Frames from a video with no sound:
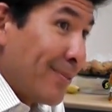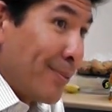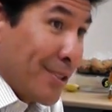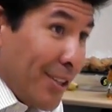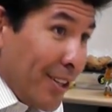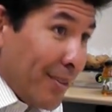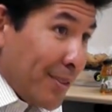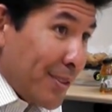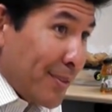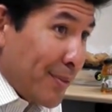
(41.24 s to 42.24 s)

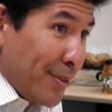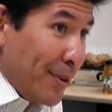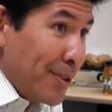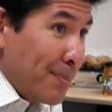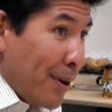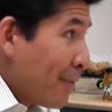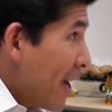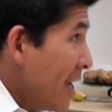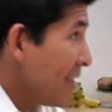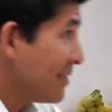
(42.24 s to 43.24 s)
Reserves, for the most part,
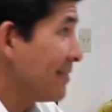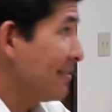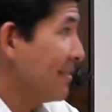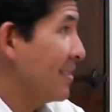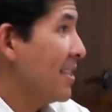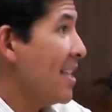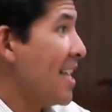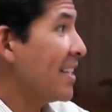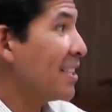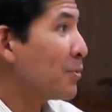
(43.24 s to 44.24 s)
right?
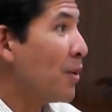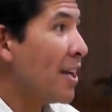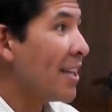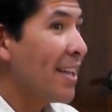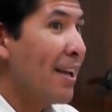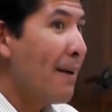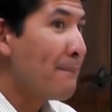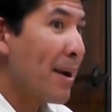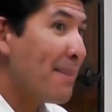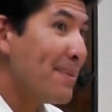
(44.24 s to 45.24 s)
And guess what?
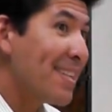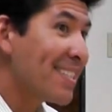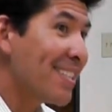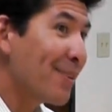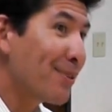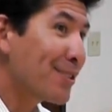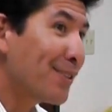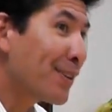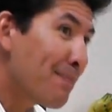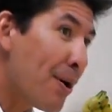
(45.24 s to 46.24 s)
Piping isn't a
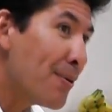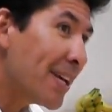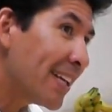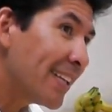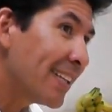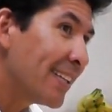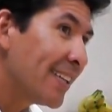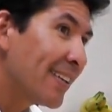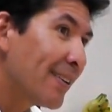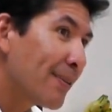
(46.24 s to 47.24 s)
reserve component,
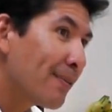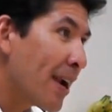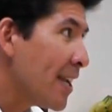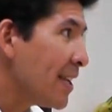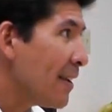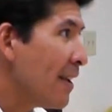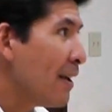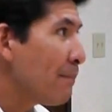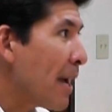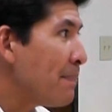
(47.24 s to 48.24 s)
right?
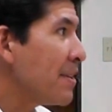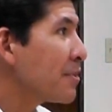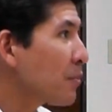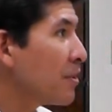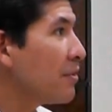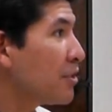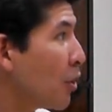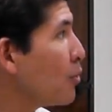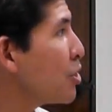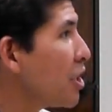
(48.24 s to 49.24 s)
Piping is one of these
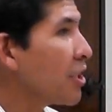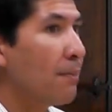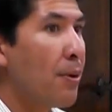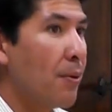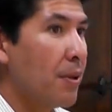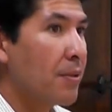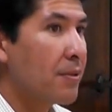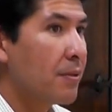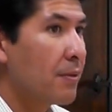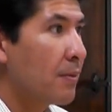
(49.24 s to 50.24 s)
oh shit
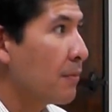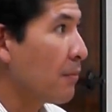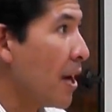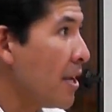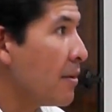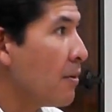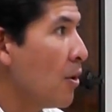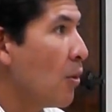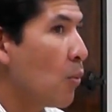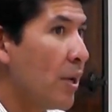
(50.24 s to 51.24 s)
components, right?
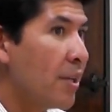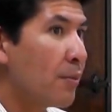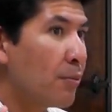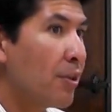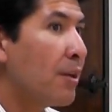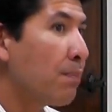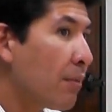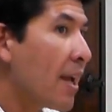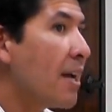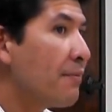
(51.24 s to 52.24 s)
We didn't really
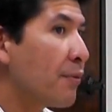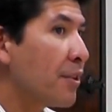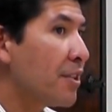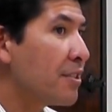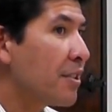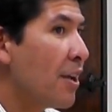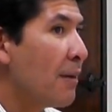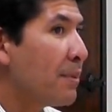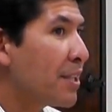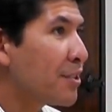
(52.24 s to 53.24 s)
plan for this
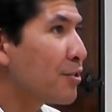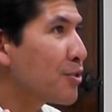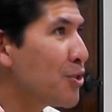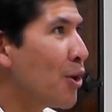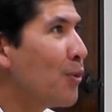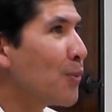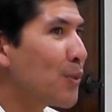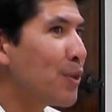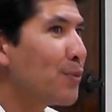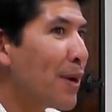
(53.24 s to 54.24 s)
because there's no
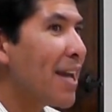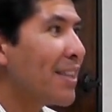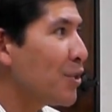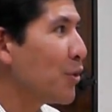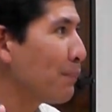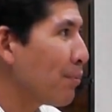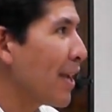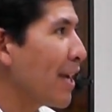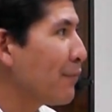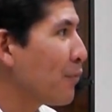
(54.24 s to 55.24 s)
real way that you can
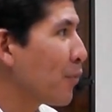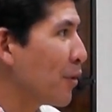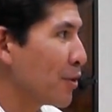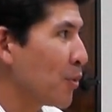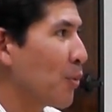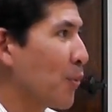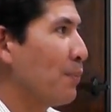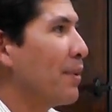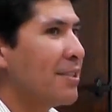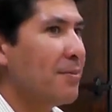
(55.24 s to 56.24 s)
plan for a total
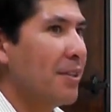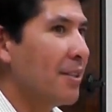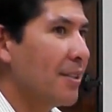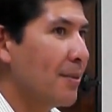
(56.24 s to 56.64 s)
replacement,